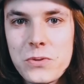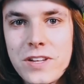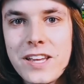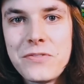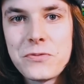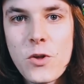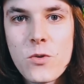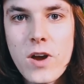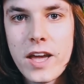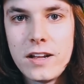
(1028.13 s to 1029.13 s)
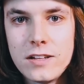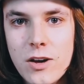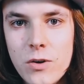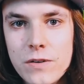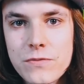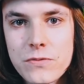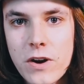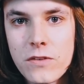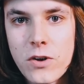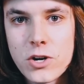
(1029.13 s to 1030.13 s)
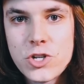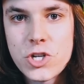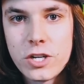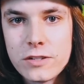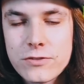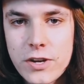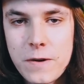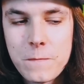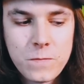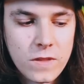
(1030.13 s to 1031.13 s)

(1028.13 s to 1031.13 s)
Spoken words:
play Flo Rida low in front of our children?